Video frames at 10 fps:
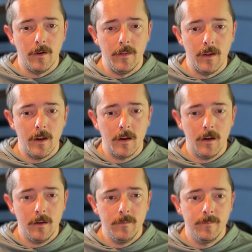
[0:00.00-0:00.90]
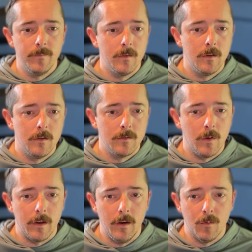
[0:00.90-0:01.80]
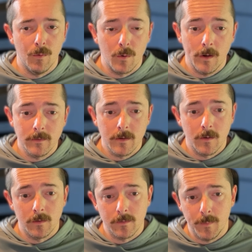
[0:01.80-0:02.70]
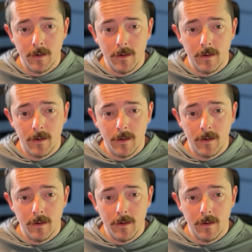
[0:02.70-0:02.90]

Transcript: find the icon. So I can either request it or submit